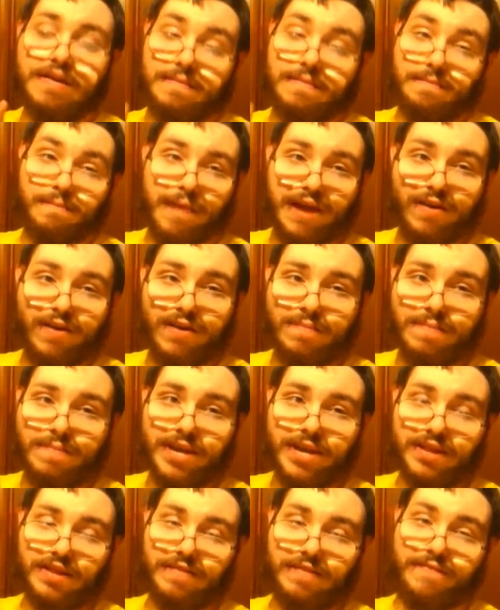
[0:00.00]
mainly
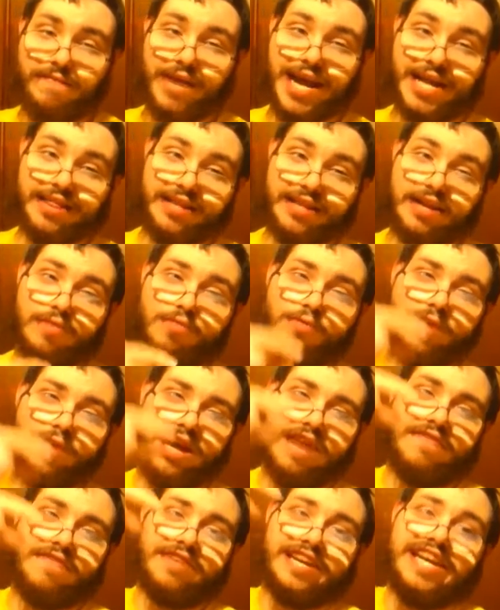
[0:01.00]
because of the fact that I want to
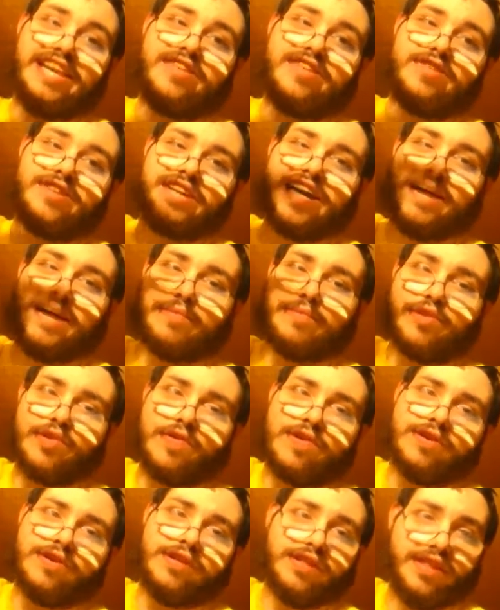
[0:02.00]
have an easier time
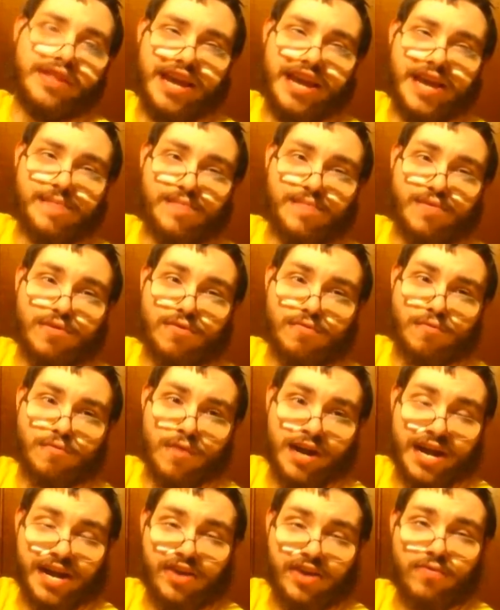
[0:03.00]
turning this camera
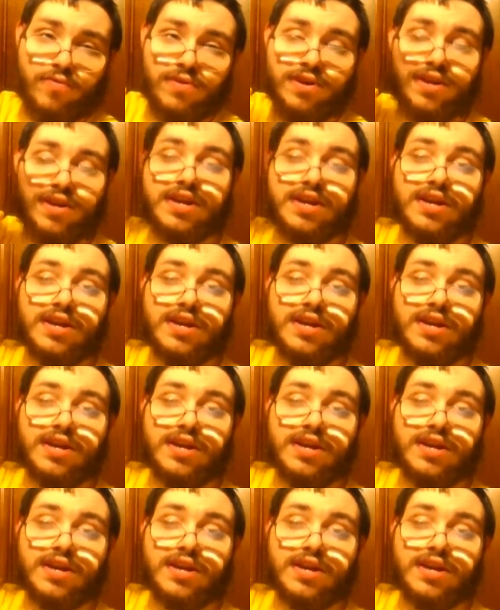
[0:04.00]
around.